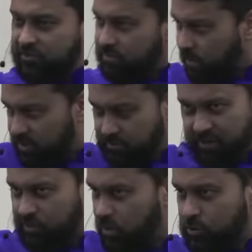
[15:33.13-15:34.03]
my, my
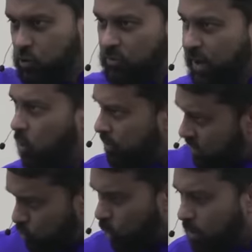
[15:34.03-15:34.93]
videos go viral, but
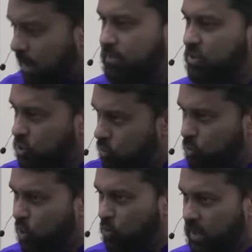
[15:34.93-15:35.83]
you are my masjid. You know
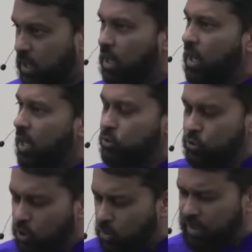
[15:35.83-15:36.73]
me. And you
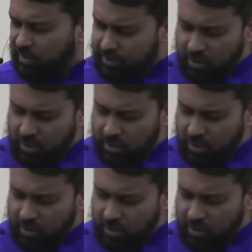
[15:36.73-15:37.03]
know me. I've been here